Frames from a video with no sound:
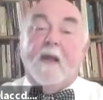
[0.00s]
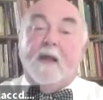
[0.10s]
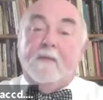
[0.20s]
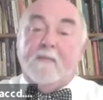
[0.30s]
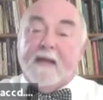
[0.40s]

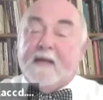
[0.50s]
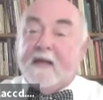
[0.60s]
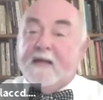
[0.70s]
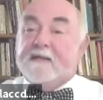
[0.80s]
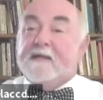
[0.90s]
In my
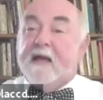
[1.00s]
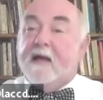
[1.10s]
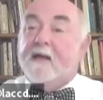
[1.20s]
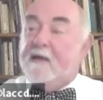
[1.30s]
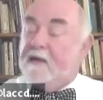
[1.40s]
case,
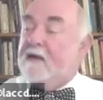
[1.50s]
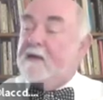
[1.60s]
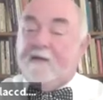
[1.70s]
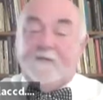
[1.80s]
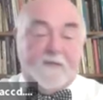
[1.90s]
I, again,
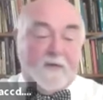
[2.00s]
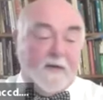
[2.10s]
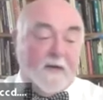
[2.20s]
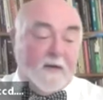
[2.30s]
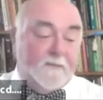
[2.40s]
have a
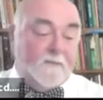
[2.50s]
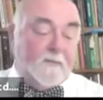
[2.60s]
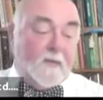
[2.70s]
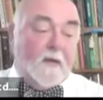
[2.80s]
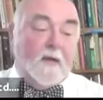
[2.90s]
very um,
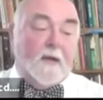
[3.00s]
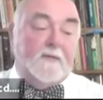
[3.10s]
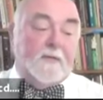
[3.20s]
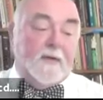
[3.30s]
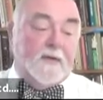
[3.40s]

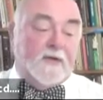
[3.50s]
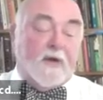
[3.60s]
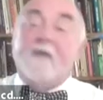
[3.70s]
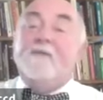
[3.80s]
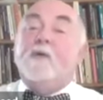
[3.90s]
very
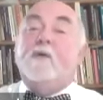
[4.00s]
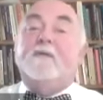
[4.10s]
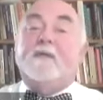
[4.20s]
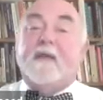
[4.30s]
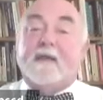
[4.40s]
cherry view
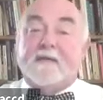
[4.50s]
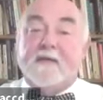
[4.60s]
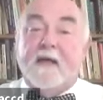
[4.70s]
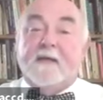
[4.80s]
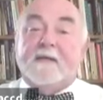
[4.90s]
of
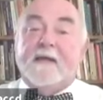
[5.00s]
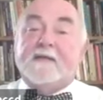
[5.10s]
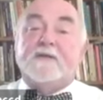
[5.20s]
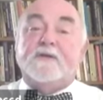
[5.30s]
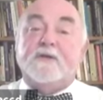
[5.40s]
tests.
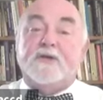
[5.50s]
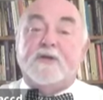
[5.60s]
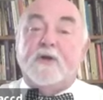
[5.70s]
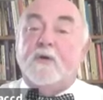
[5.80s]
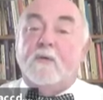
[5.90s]
Tests should
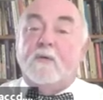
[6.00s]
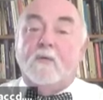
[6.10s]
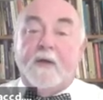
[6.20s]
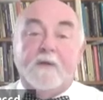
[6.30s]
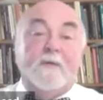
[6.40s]
show
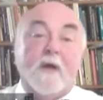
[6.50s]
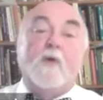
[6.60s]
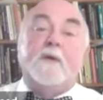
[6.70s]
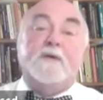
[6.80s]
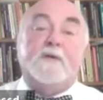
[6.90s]
what you know,
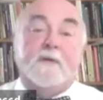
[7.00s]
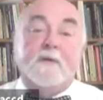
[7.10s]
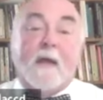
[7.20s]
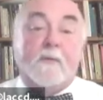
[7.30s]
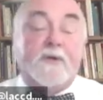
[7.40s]
what you
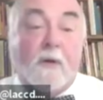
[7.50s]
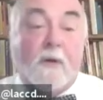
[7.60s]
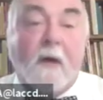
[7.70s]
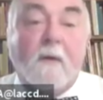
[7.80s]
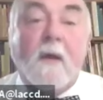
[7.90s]
not what you don't know.